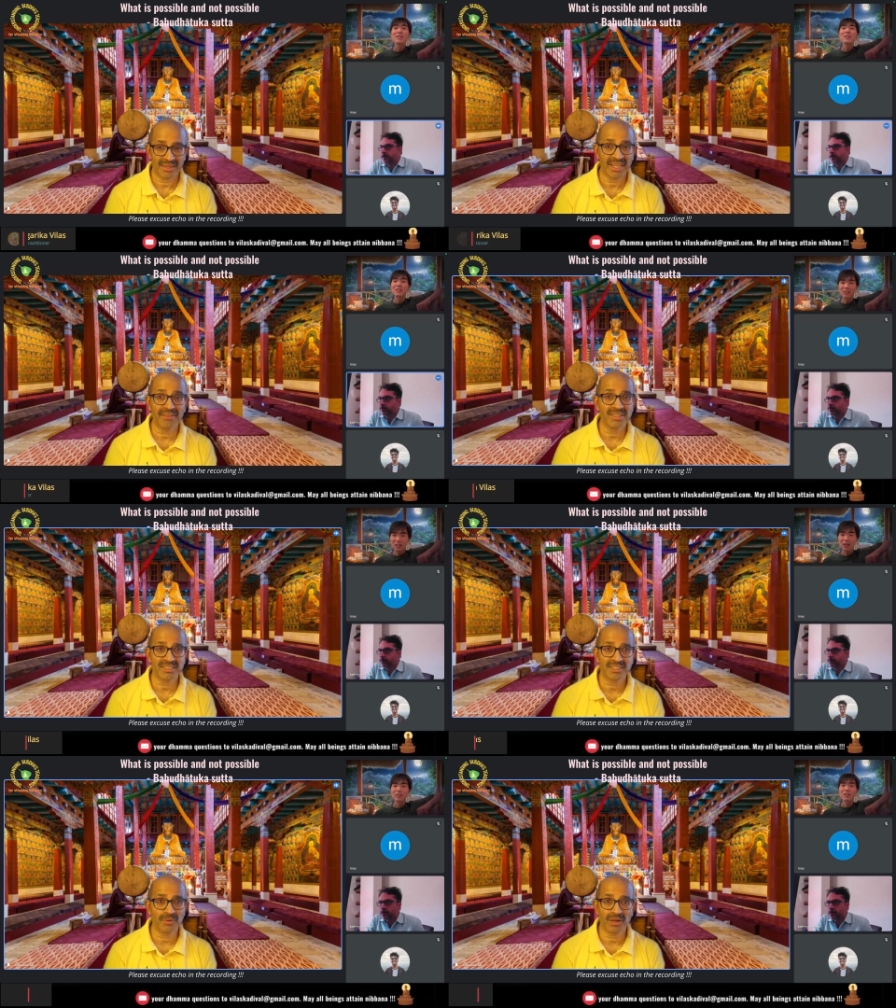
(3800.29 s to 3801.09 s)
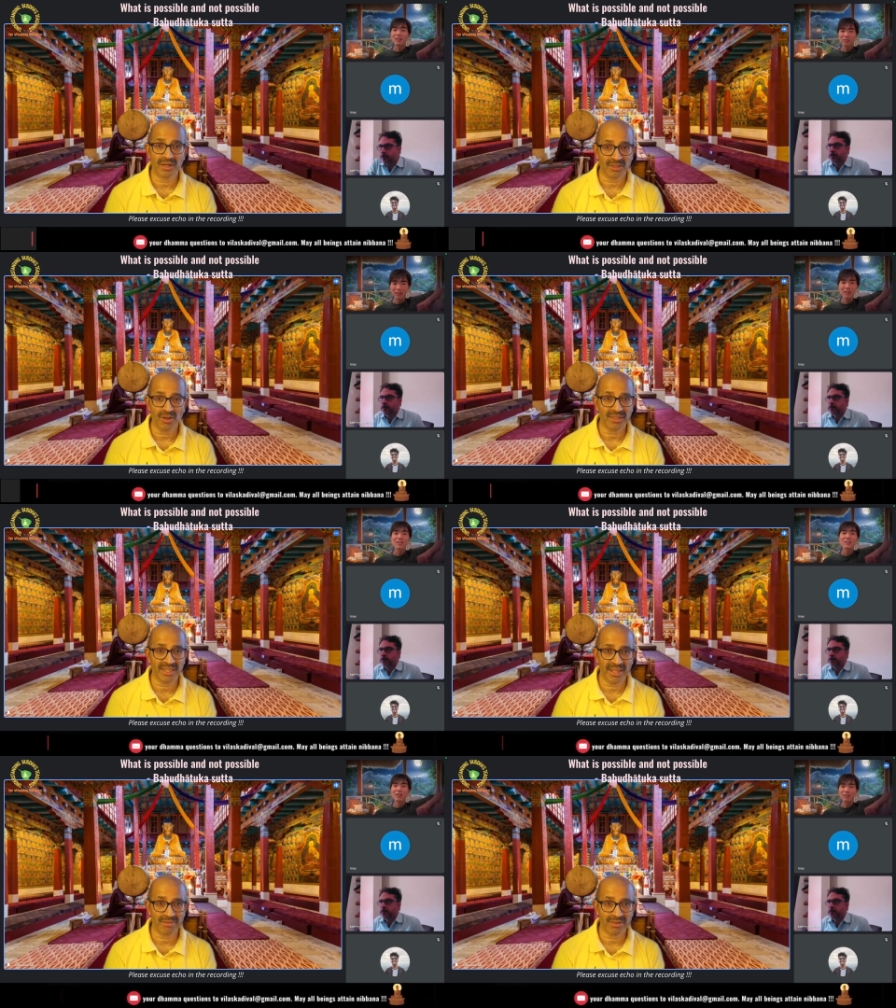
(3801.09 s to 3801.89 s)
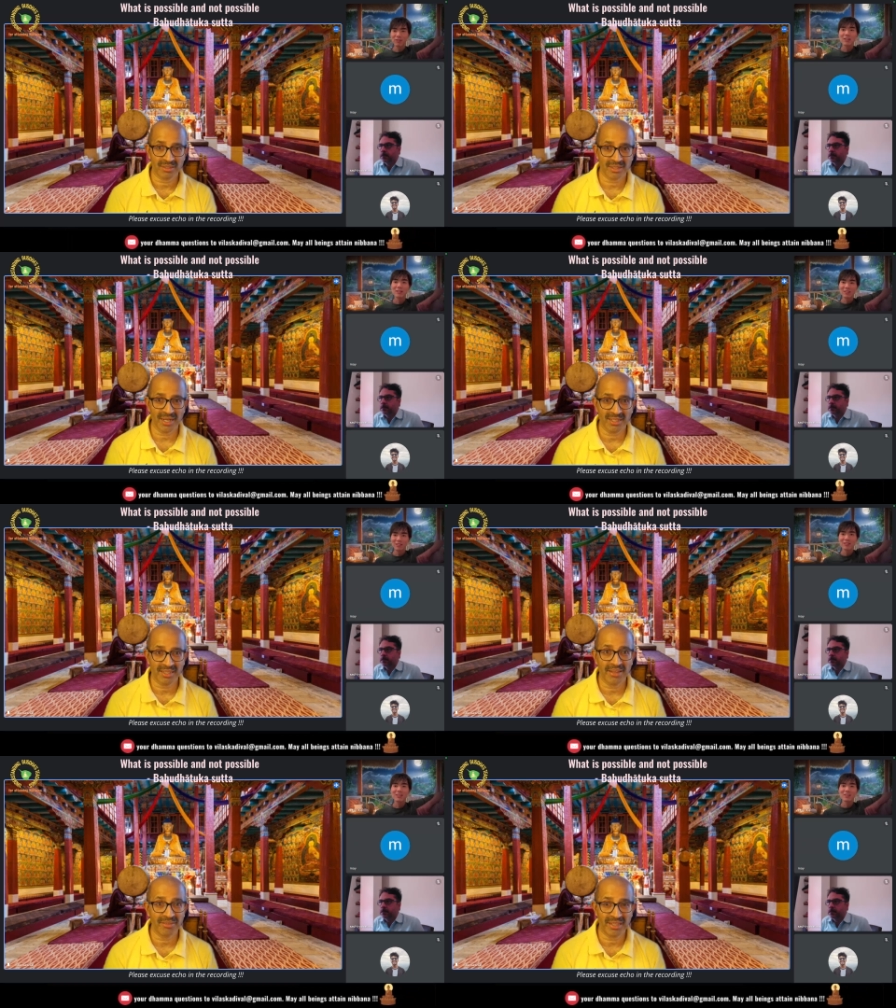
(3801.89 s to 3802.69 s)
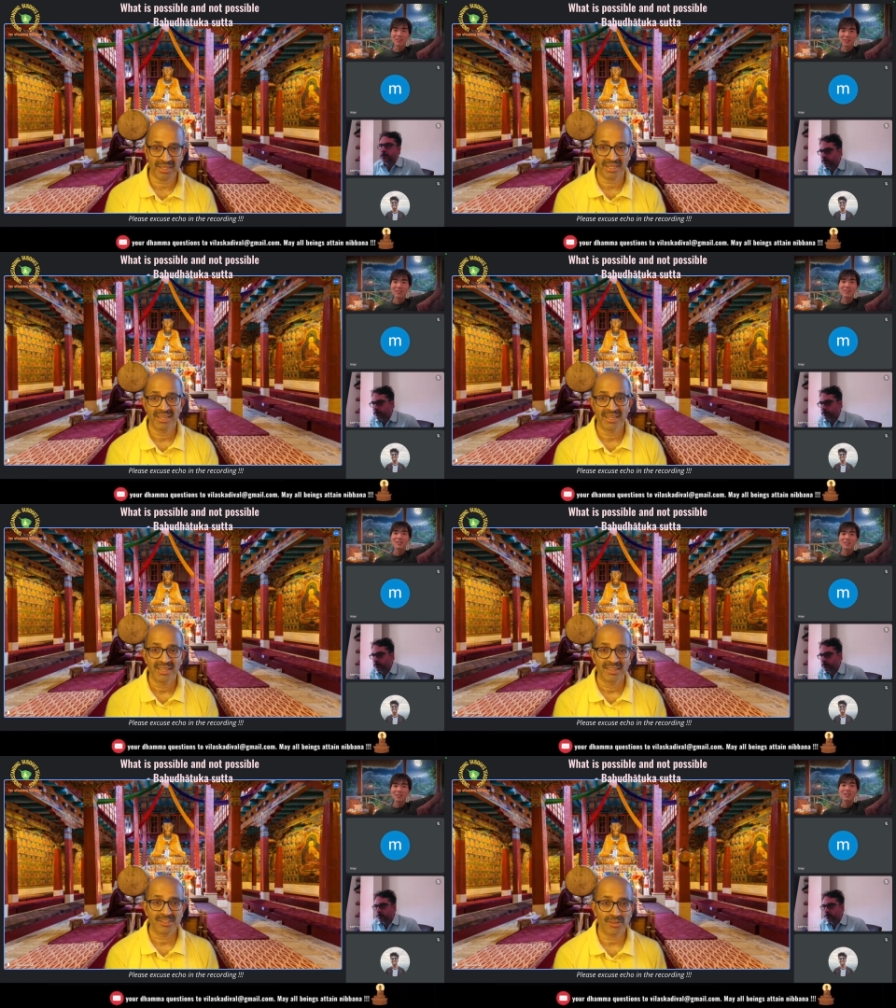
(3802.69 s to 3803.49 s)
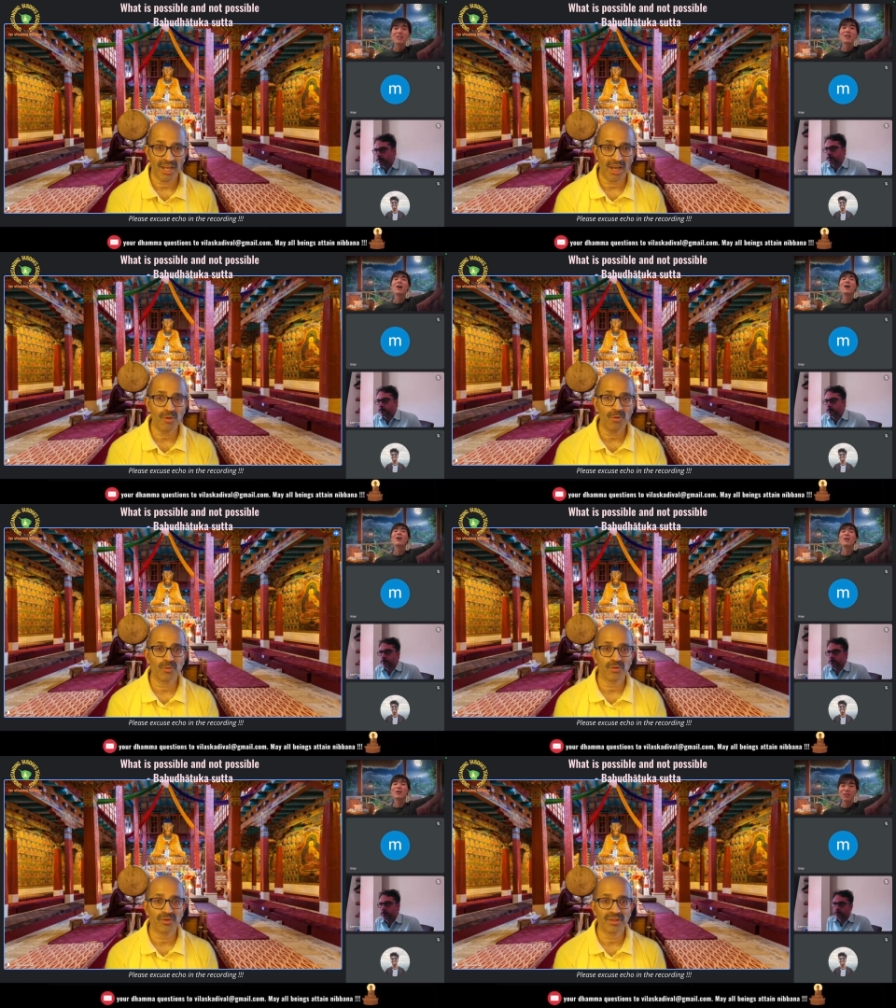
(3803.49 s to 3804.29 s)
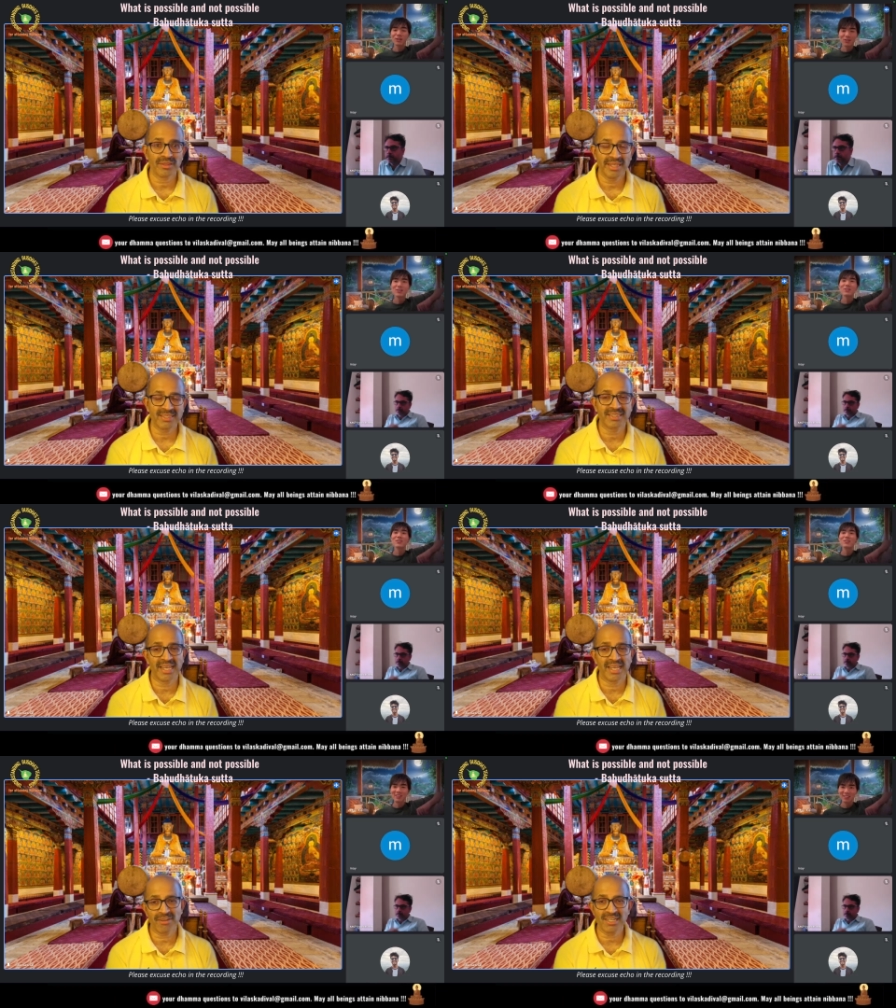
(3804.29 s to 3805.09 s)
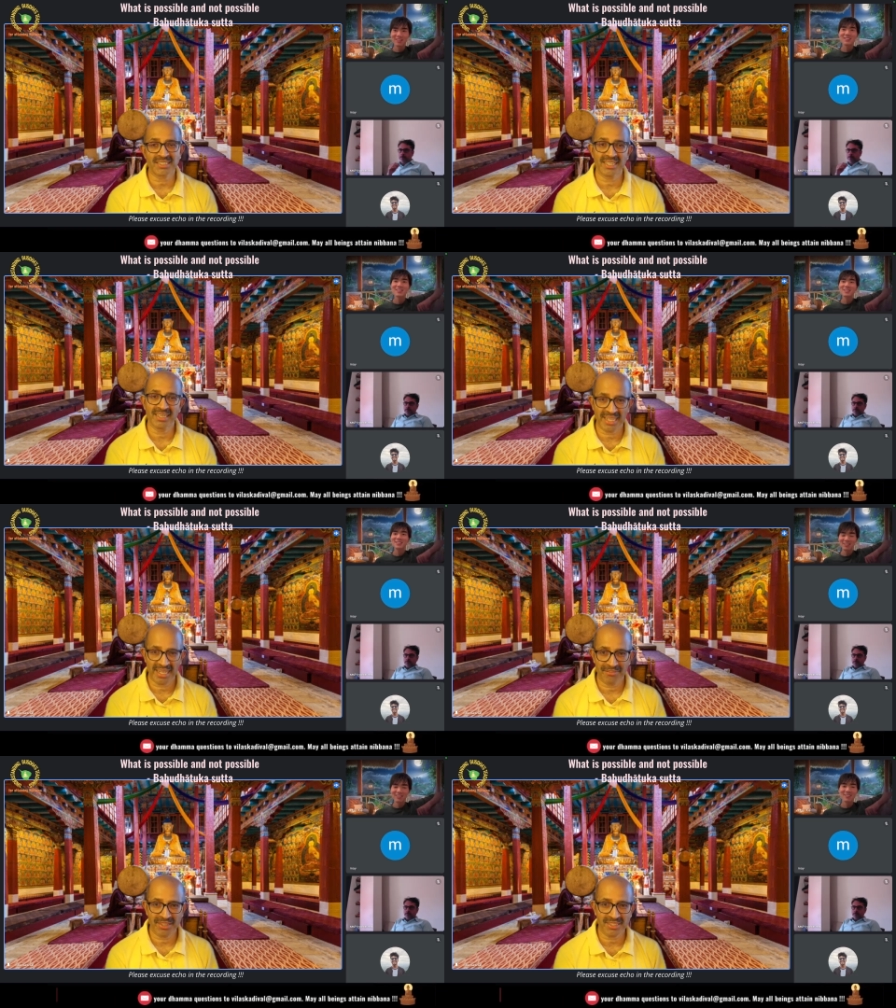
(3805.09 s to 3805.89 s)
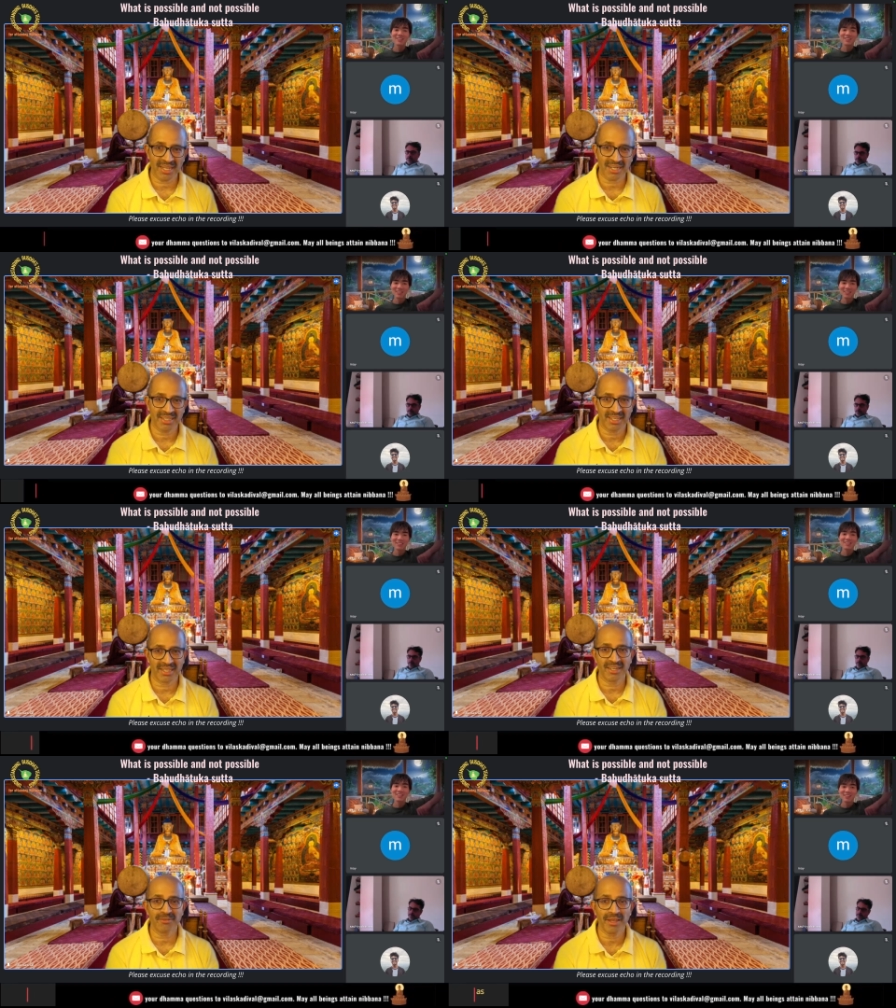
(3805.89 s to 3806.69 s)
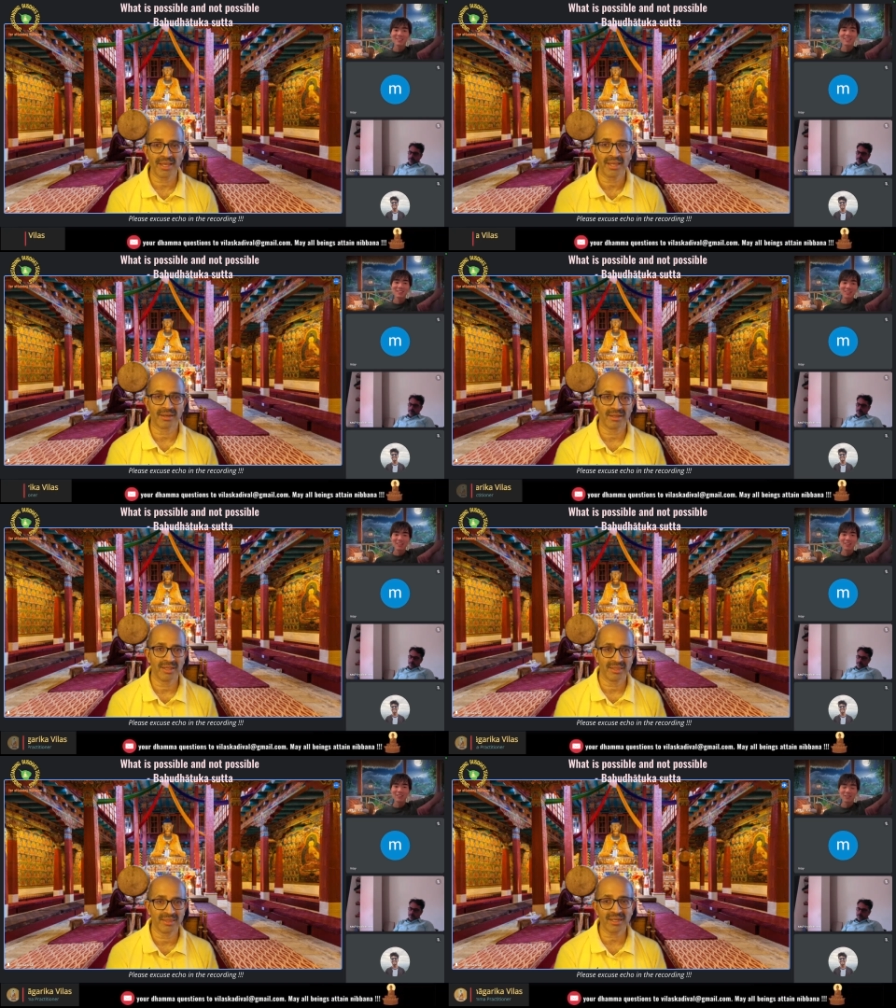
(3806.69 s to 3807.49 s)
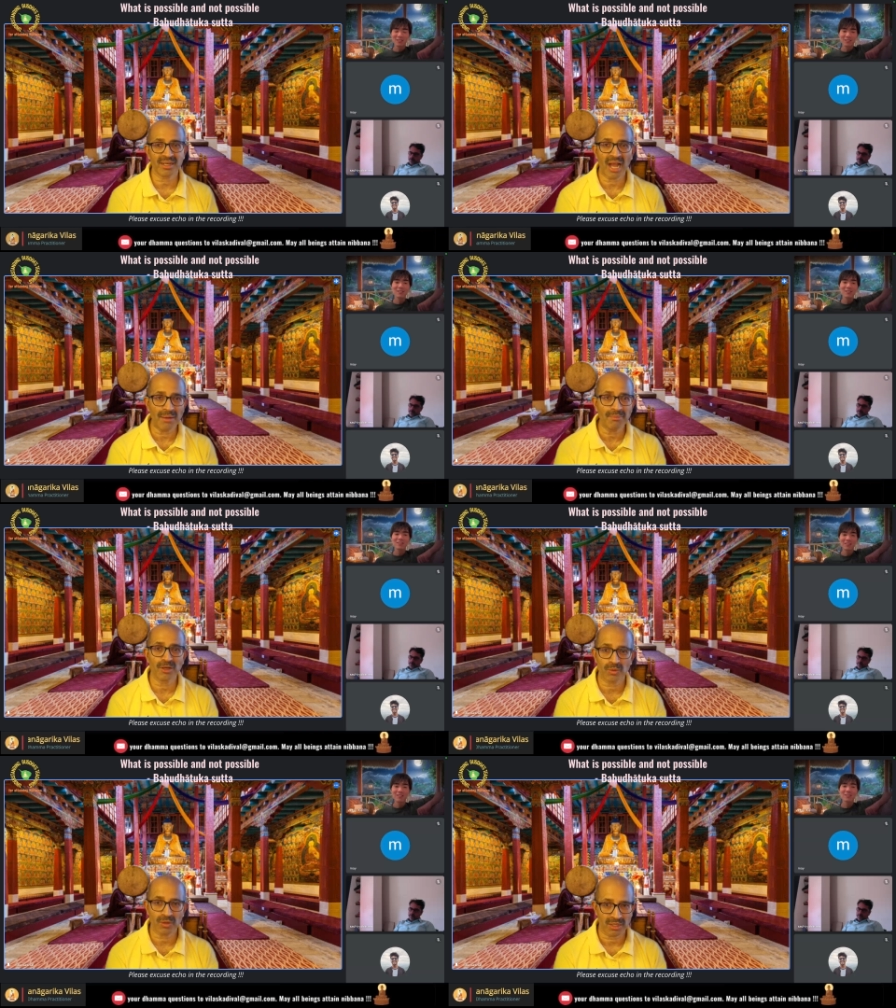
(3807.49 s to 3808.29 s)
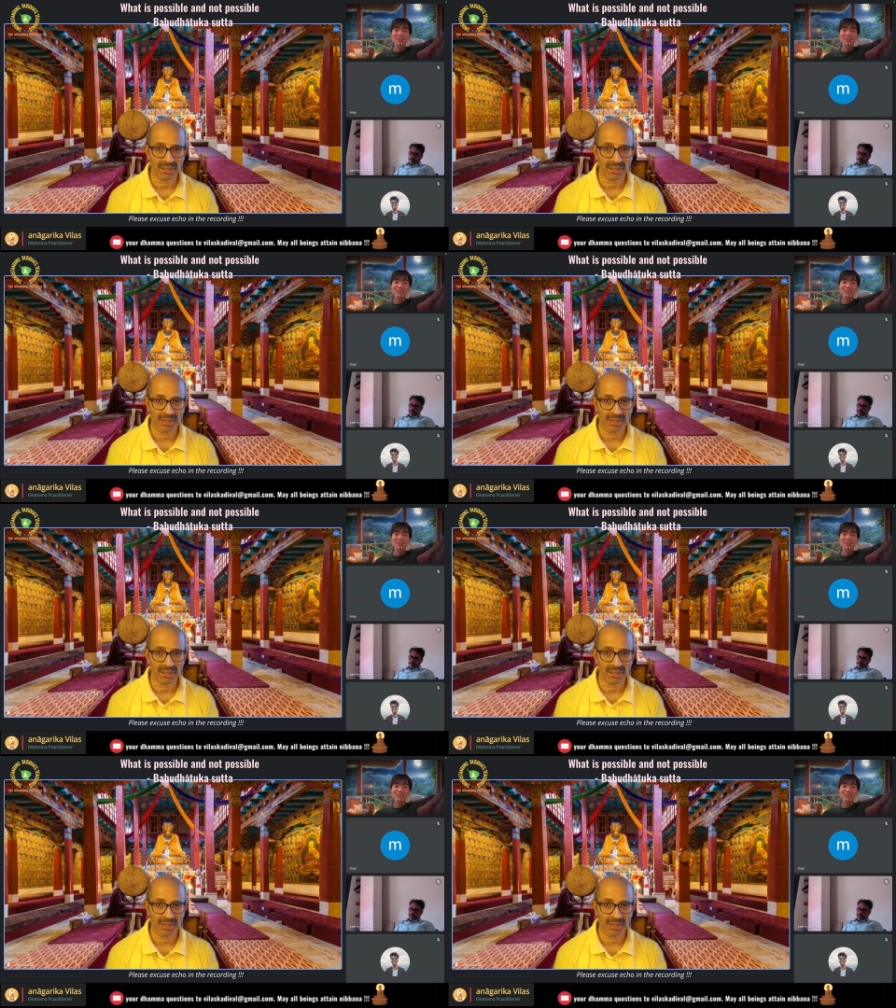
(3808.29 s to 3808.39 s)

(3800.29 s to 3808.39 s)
Devi is the word, not Deva, right? Devi. So now, these Devas and Devis are there in where? In the Kama Loka.